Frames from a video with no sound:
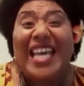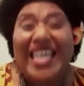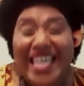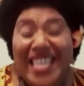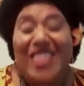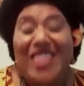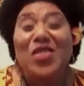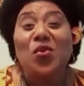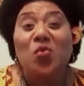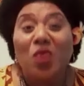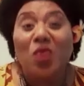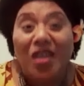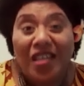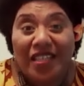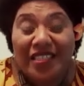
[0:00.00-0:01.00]
in the
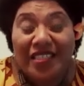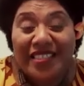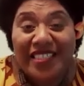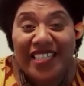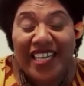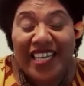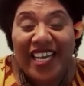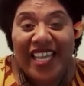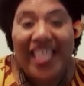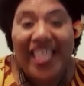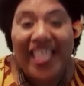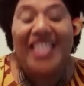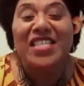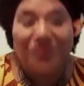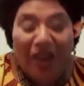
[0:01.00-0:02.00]
world that
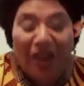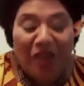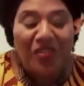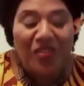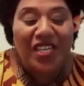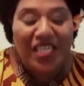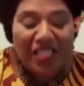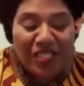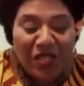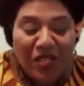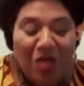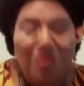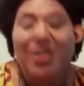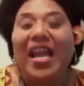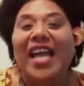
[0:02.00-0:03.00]
is found in the
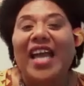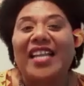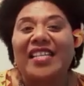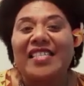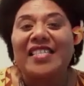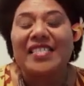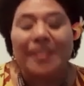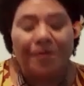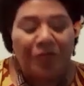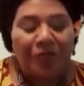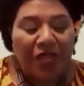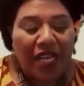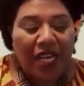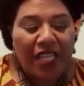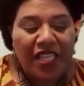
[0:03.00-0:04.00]
Solomon Islands.
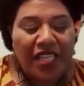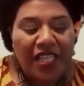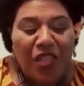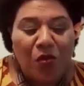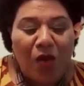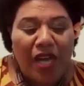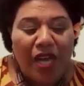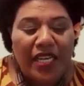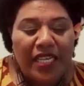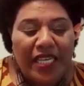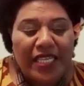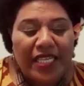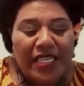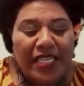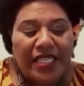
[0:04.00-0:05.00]
The other one
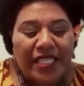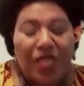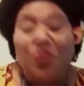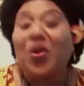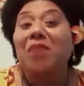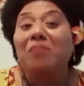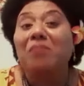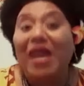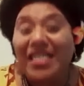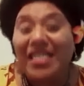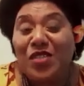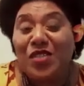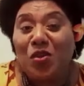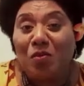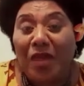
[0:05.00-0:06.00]
is the
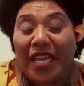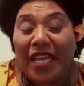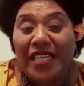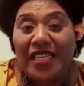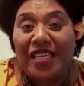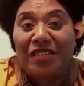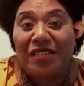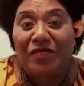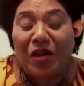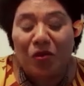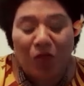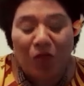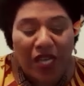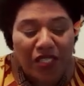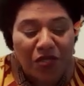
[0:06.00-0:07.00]
Roimata domain in
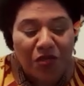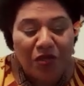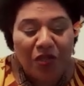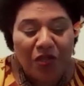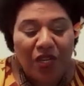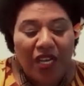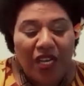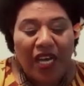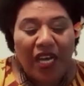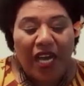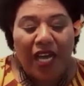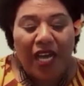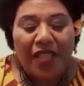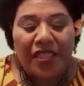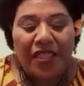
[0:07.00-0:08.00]
Vanuatu,
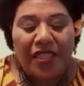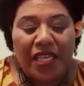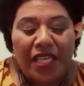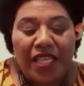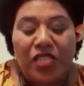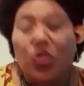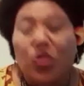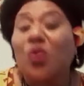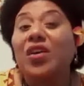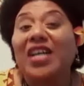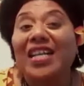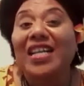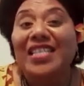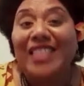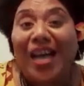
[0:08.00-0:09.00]
the
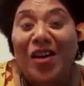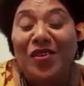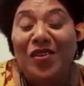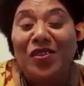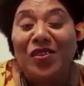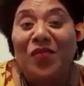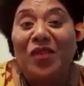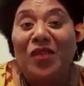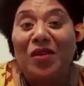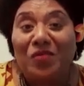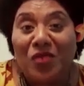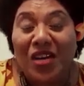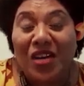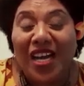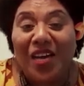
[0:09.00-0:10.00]
historical town of
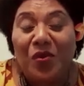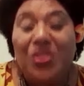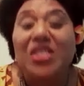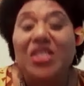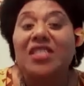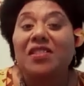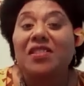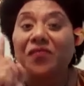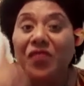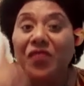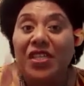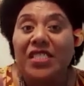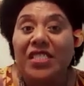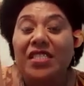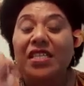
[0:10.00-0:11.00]
Levuka, which is the
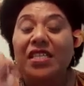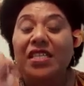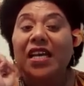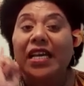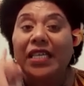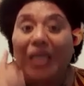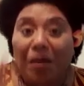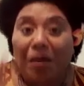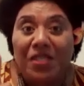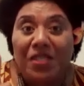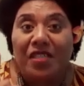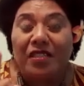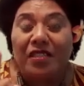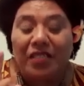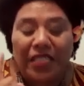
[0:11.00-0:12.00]
first
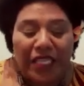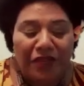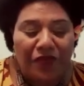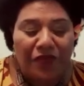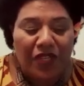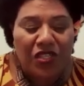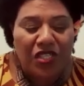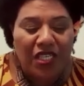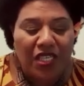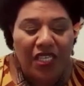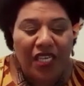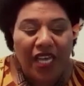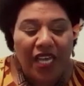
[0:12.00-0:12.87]
capital in Fiji,